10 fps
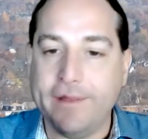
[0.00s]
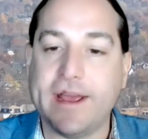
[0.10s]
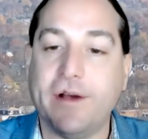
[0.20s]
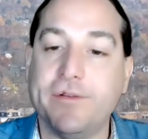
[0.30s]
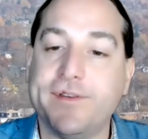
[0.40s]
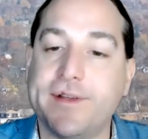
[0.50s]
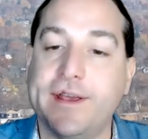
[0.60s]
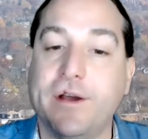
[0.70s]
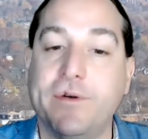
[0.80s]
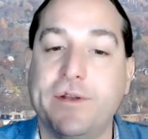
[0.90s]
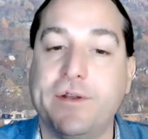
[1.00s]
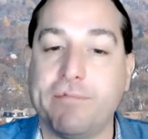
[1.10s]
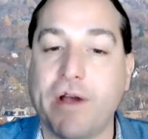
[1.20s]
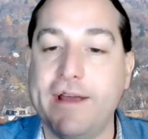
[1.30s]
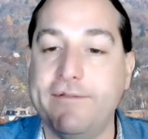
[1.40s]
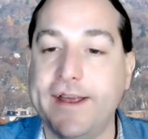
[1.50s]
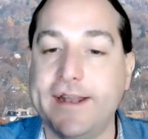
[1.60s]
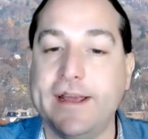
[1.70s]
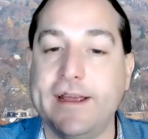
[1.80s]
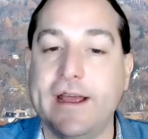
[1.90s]
The council can go into a
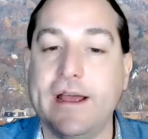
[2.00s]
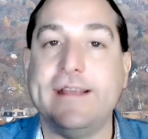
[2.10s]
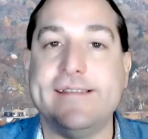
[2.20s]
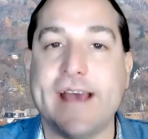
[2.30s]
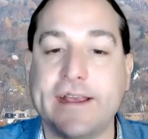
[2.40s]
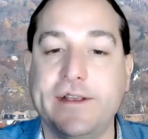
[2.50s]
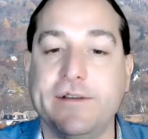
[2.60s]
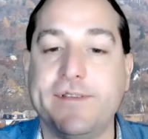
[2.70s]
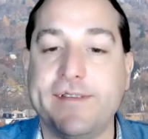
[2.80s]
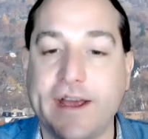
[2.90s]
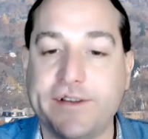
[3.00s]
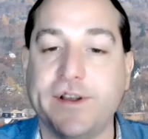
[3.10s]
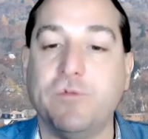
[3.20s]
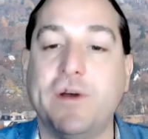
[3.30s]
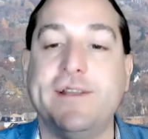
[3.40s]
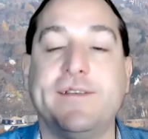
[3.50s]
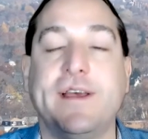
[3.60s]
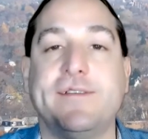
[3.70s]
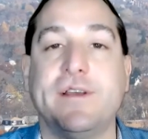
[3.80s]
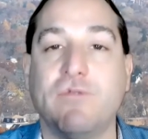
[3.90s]
private executive session when
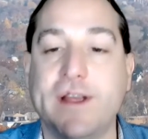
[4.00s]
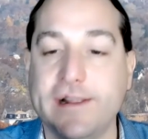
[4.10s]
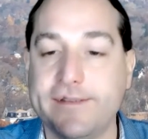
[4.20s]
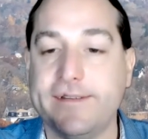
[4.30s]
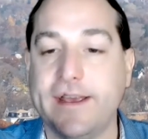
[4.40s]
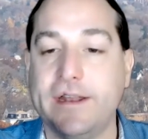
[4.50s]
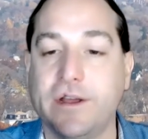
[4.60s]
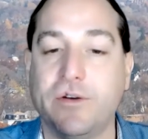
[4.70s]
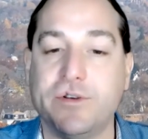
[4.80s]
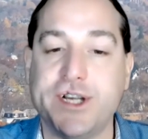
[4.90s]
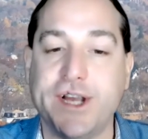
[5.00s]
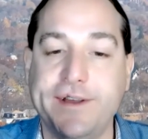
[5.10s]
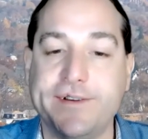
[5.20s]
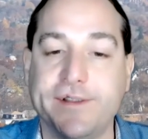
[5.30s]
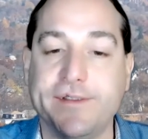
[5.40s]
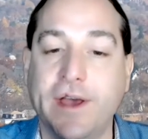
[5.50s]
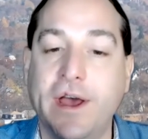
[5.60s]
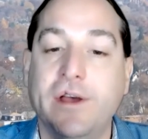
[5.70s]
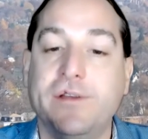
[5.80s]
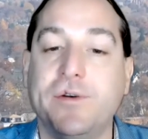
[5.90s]
discussing real estate negotiations.
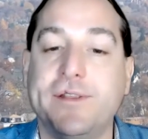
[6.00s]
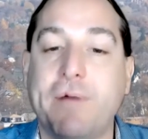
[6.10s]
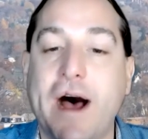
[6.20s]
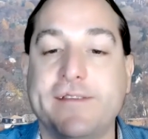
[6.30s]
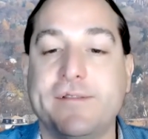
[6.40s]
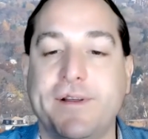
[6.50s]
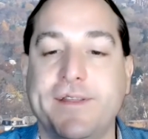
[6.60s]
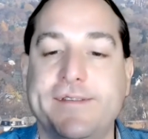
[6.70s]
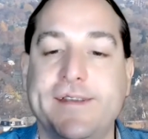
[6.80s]
So it's possible the